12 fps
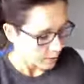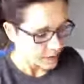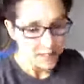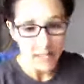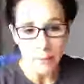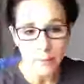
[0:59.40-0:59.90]

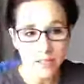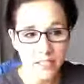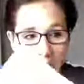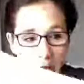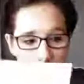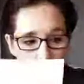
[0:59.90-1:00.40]

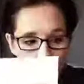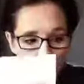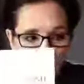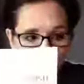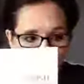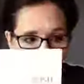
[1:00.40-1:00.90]

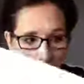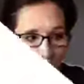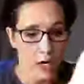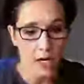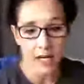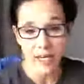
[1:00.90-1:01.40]

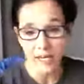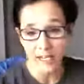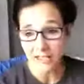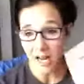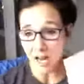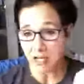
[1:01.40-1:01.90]
September,
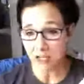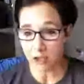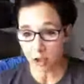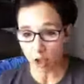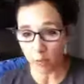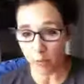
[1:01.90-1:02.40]
and
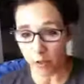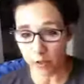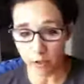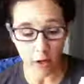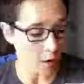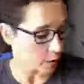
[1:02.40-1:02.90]
October.
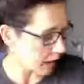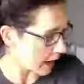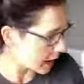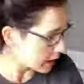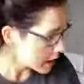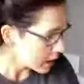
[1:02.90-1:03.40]

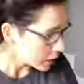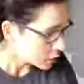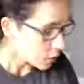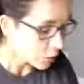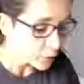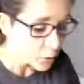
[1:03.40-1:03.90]
Okay,
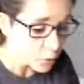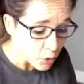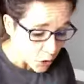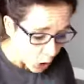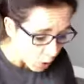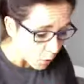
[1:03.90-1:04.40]
so if
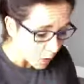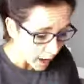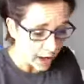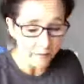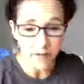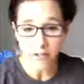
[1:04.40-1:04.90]
don't
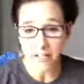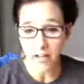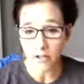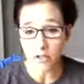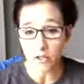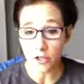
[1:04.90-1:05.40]
have a
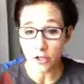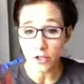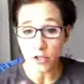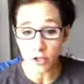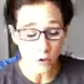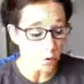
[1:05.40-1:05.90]
calendar,
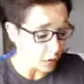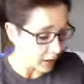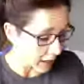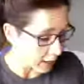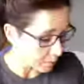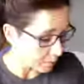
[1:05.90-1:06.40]
you
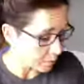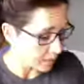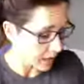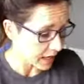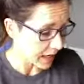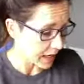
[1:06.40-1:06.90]
can
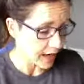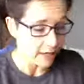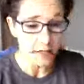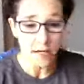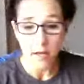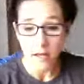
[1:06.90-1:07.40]

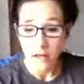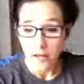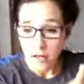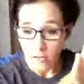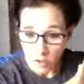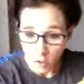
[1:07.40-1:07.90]
plan
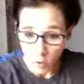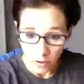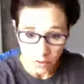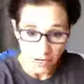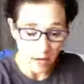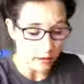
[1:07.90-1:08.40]

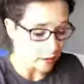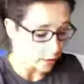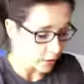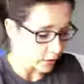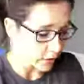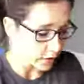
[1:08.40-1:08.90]
your
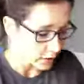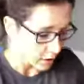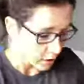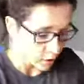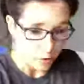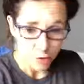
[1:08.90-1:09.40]
calendars
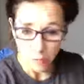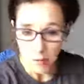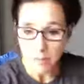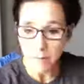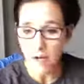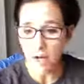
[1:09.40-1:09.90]

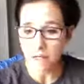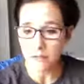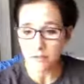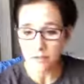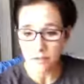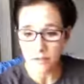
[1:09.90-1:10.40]
3
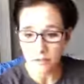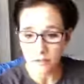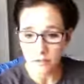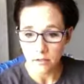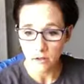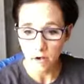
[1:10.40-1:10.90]

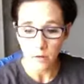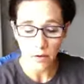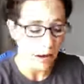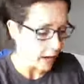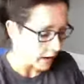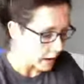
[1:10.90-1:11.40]
months,
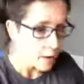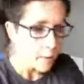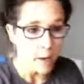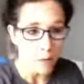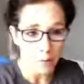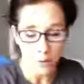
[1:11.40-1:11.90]
okay,
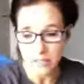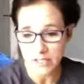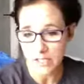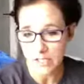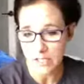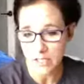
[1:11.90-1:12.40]
by
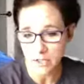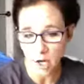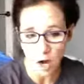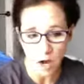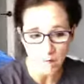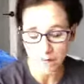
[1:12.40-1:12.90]
printing these
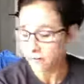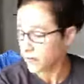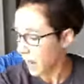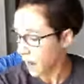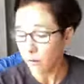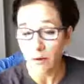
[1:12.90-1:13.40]
off.
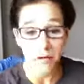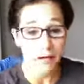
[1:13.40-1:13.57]
Now,